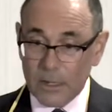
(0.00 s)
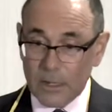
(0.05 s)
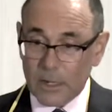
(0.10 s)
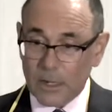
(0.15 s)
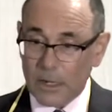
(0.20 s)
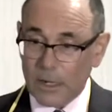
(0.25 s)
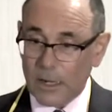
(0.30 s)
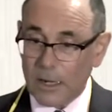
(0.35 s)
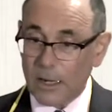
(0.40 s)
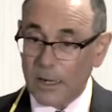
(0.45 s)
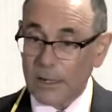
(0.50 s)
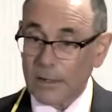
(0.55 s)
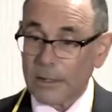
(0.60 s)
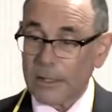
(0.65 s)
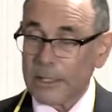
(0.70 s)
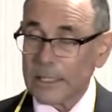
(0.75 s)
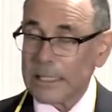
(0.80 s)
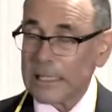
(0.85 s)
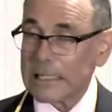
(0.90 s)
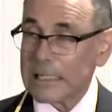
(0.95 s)

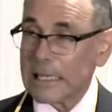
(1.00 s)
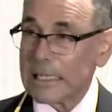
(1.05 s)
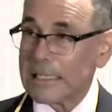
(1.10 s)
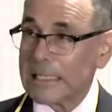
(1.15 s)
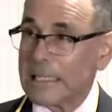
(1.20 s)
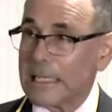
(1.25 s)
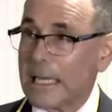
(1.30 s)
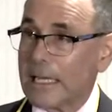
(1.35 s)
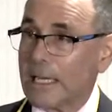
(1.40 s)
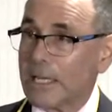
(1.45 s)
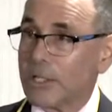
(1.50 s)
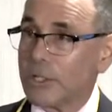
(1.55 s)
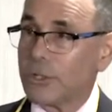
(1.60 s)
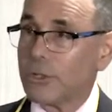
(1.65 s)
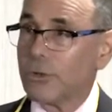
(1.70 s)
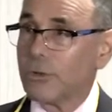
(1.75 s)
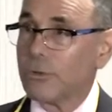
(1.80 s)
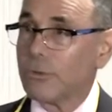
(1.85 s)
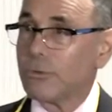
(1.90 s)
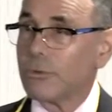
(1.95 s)
In
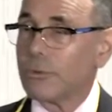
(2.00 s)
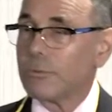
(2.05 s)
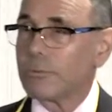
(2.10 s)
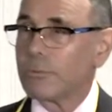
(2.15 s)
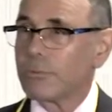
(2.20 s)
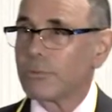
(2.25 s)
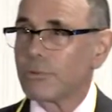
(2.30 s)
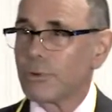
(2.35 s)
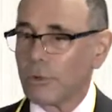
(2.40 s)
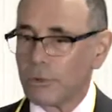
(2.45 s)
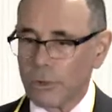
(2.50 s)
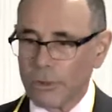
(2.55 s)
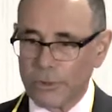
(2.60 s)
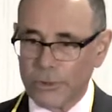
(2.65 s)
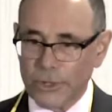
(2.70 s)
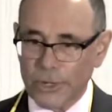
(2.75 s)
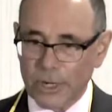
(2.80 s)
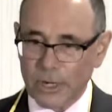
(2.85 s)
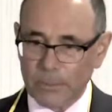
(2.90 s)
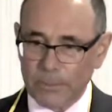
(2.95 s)
1982,
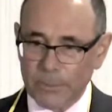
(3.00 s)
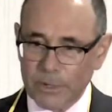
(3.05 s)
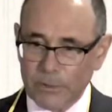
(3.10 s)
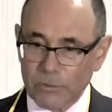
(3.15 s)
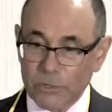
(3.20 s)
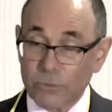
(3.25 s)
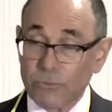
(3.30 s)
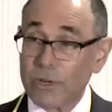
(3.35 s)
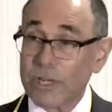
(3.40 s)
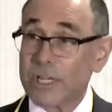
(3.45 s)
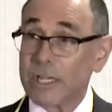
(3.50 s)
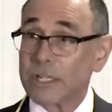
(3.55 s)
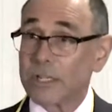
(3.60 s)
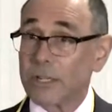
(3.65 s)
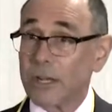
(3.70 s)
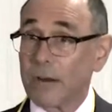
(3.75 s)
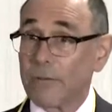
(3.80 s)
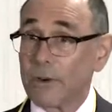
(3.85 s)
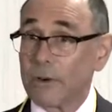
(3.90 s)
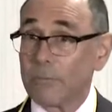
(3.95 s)
Prolotherapy was
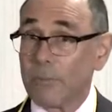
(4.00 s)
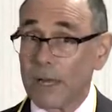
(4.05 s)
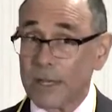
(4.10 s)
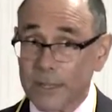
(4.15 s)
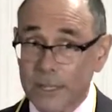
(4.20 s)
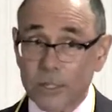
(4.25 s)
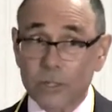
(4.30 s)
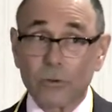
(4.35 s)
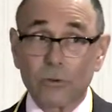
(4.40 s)
rediscovered by this